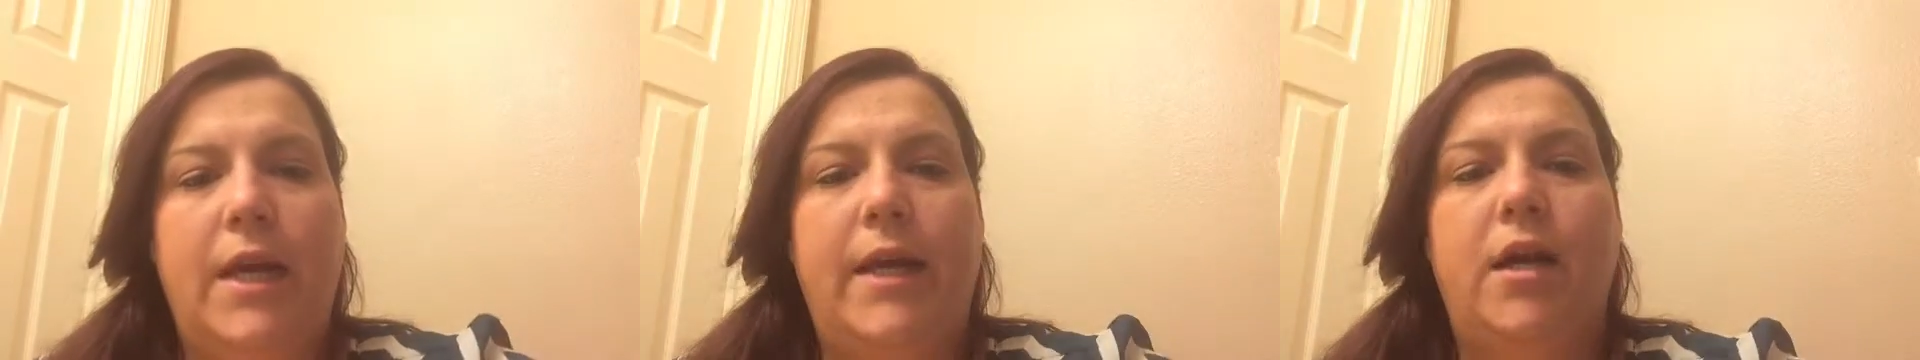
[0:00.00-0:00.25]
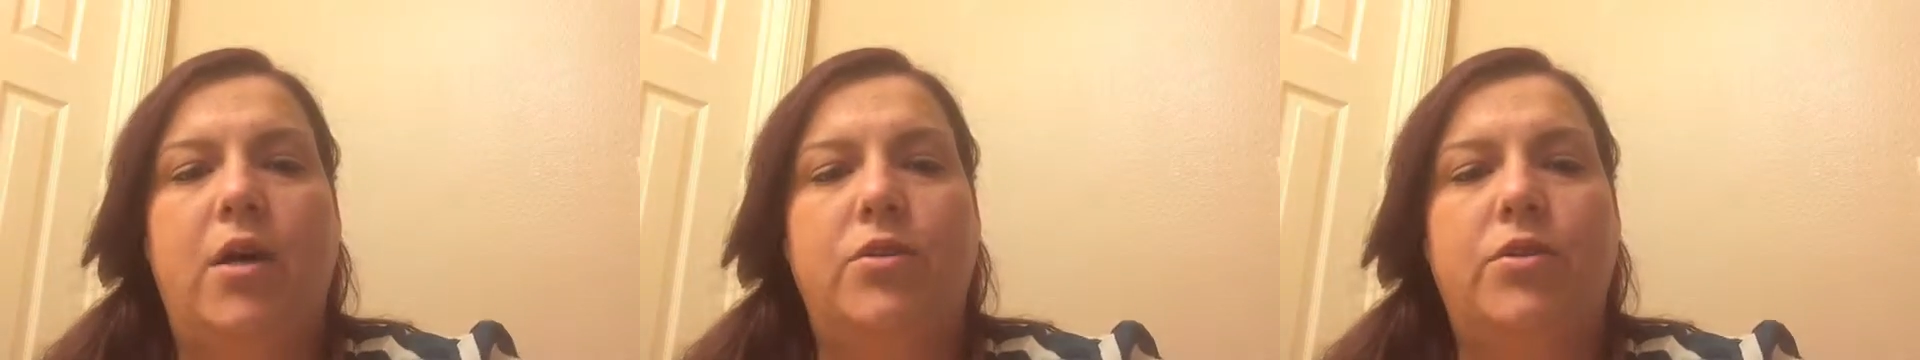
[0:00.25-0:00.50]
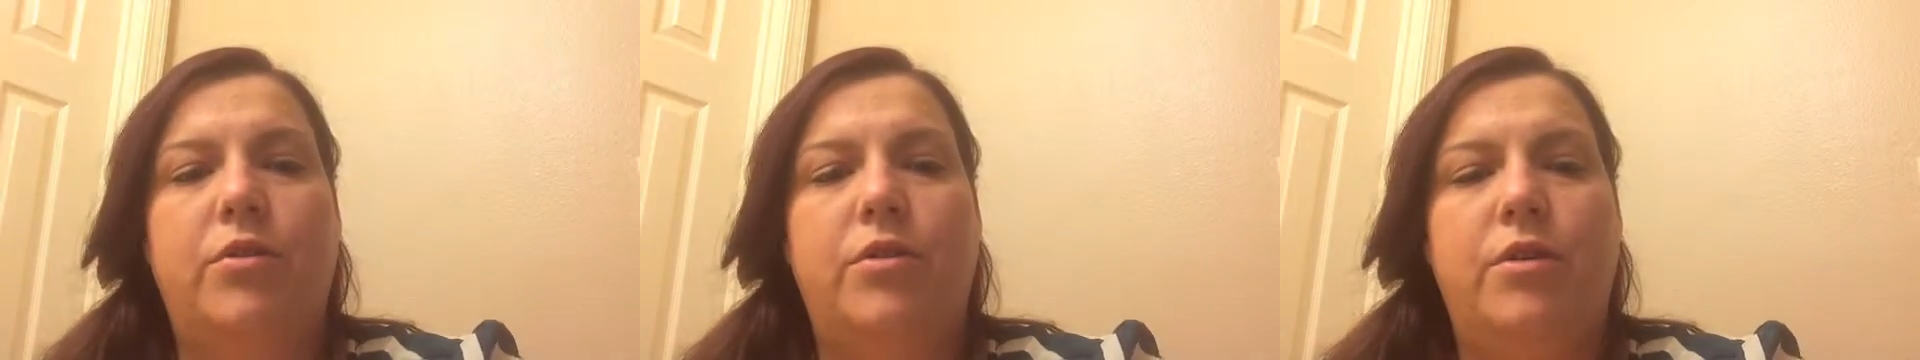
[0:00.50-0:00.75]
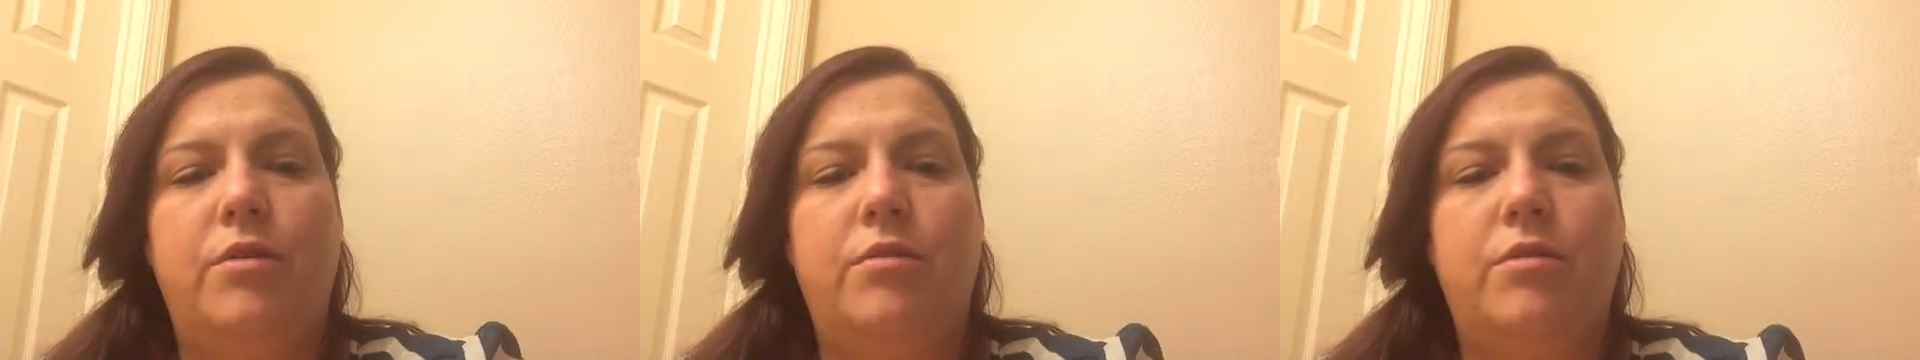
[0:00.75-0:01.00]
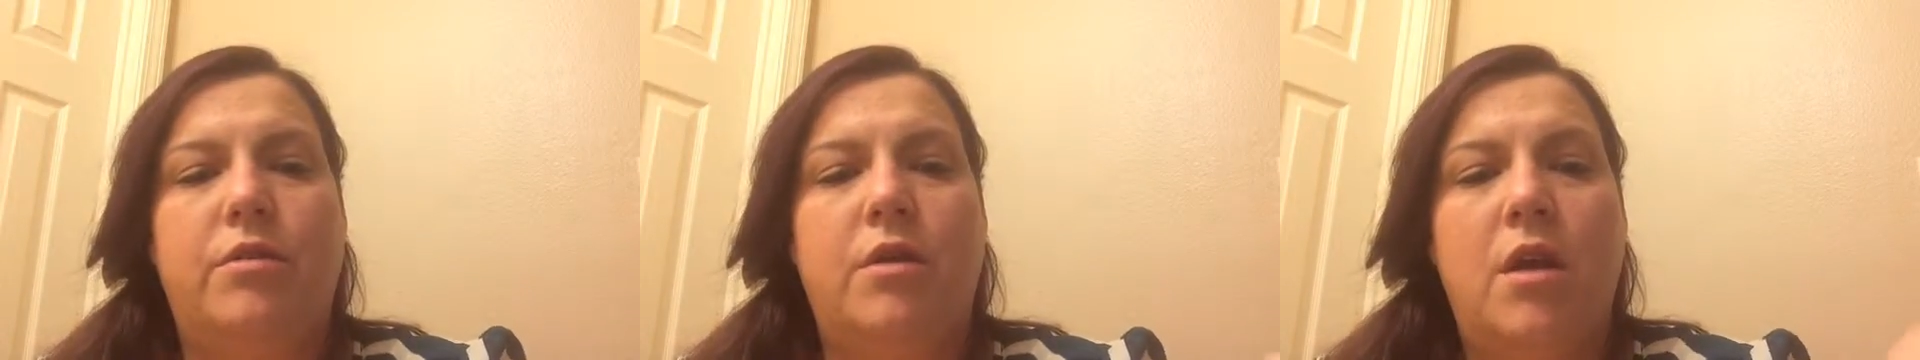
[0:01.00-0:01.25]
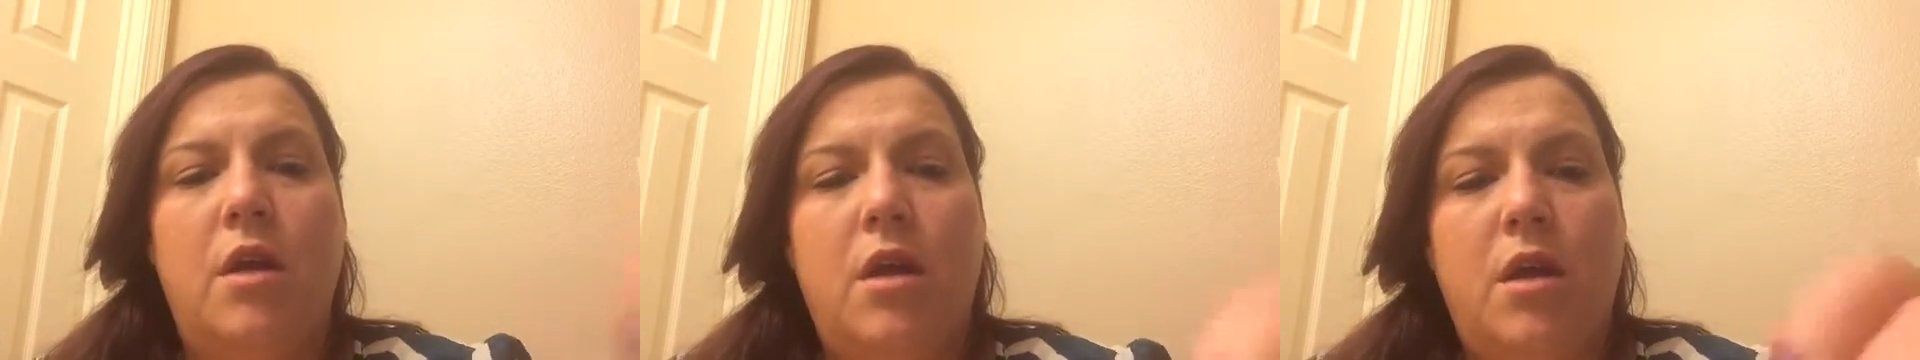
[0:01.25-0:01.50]
and I also use
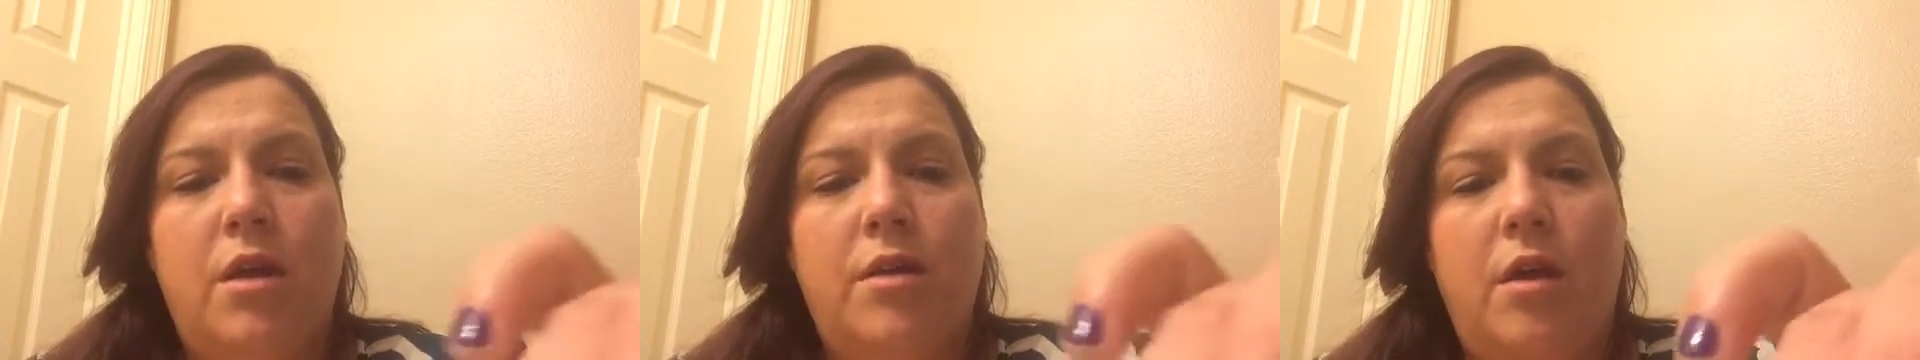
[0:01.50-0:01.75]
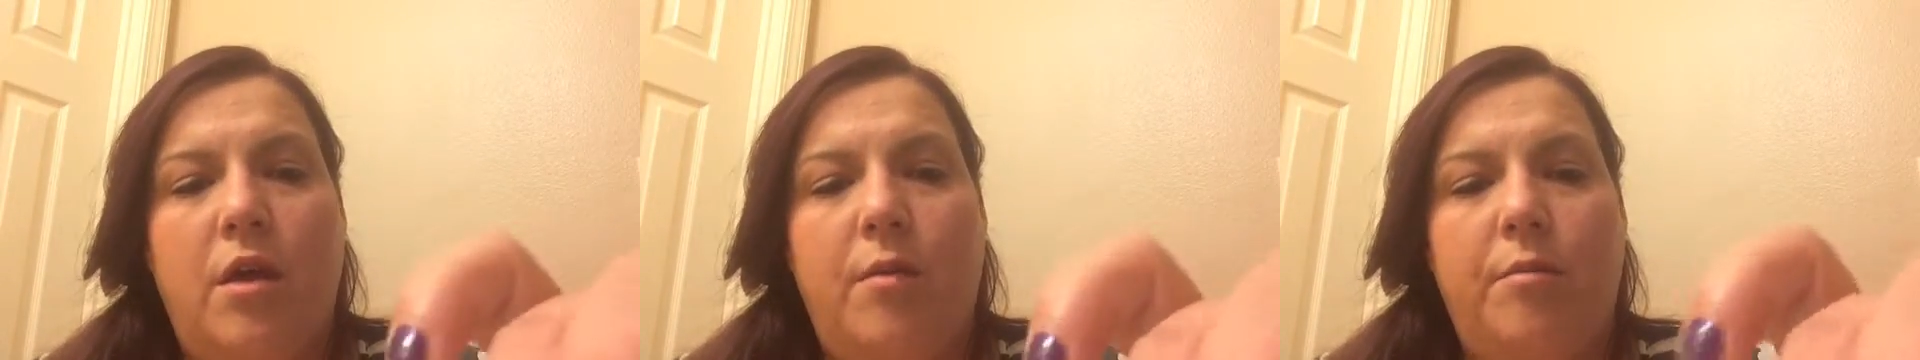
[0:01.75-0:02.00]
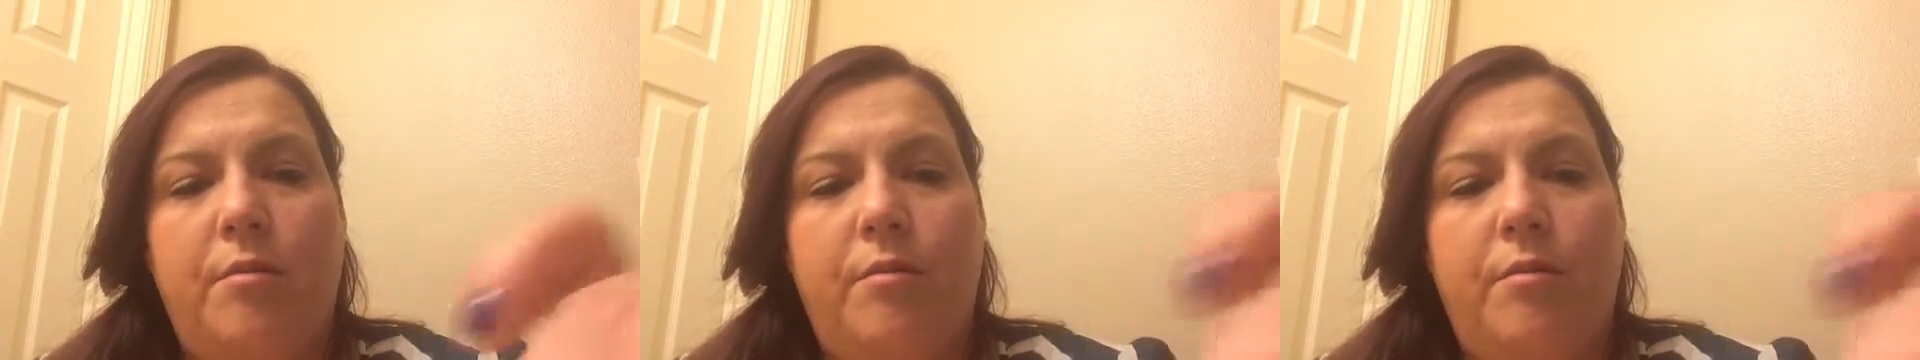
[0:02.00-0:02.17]
the